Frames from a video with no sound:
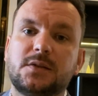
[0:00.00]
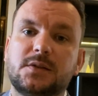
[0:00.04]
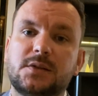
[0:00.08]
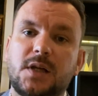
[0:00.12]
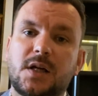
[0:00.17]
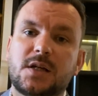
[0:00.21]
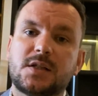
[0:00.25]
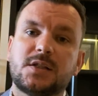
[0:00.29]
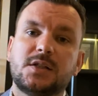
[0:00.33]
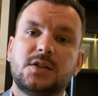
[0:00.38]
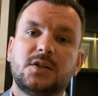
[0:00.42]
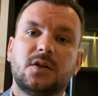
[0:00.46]
It's
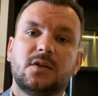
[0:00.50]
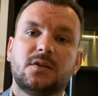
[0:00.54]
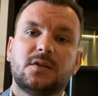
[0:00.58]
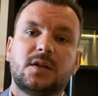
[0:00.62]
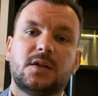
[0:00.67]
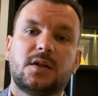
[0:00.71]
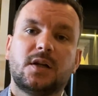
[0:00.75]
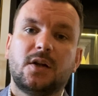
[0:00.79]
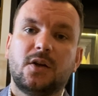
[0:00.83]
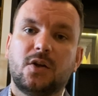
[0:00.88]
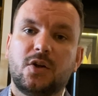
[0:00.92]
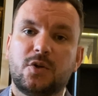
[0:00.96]
actually not
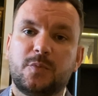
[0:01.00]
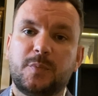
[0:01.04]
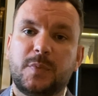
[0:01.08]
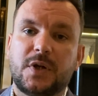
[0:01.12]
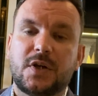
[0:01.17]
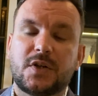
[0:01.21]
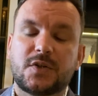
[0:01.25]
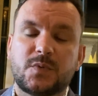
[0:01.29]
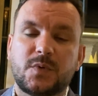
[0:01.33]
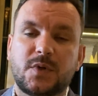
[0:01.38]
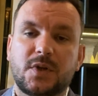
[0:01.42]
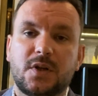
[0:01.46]
that a lot
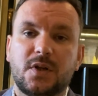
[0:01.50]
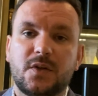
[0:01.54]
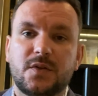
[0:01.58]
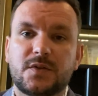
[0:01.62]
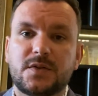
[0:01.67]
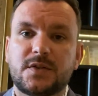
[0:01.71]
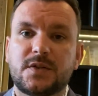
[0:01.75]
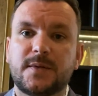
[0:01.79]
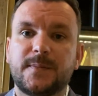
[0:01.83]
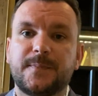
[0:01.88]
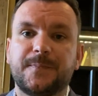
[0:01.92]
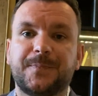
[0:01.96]
because we
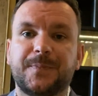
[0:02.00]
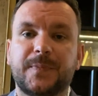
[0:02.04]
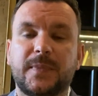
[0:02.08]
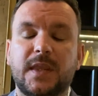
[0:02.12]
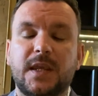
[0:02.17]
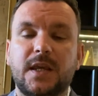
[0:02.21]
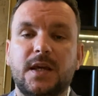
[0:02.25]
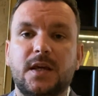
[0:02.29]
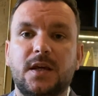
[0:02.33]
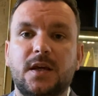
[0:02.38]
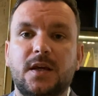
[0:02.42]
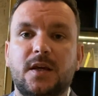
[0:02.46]
closed some
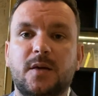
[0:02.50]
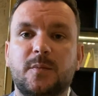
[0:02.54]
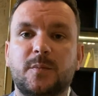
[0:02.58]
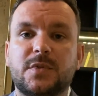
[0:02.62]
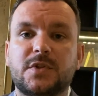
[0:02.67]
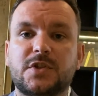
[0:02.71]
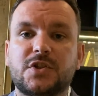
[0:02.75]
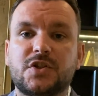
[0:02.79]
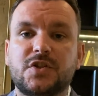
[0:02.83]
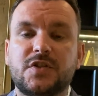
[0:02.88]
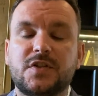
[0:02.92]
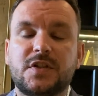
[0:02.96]

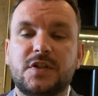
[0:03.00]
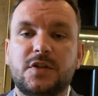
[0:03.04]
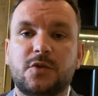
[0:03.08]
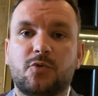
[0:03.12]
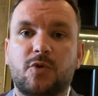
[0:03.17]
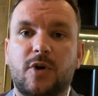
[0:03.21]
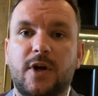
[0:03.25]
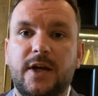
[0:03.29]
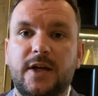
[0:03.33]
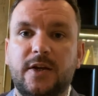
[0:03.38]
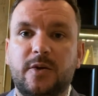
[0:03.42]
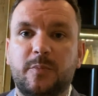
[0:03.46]
positions in
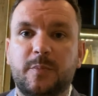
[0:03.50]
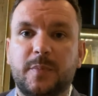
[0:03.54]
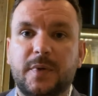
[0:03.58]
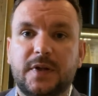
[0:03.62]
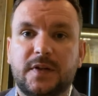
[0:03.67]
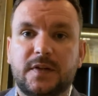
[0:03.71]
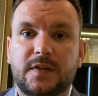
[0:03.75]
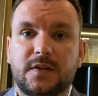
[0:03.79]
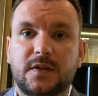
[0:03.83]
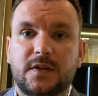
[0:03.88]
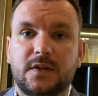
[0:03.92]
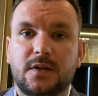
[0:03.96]
red,
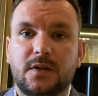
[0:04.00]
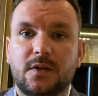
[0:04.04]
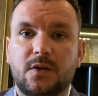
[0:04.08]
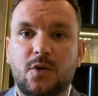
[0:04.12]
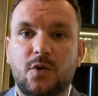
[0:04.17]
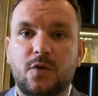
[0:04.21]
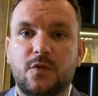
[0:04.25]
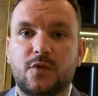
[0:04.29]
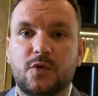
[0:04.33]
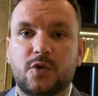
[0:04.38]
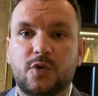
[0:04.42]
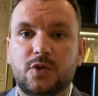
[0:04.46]
but
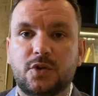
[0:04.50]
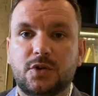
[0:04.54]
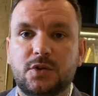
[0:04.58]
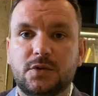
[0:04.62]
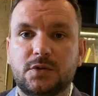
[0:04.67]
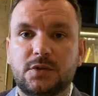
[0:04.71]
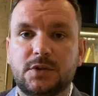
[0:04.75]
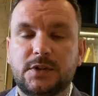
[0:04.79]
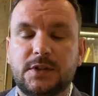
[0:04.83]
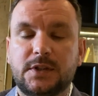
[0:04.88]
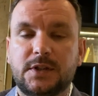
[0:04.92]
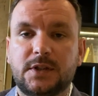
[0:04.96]

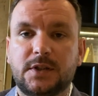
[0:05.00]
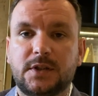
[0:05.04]
overall,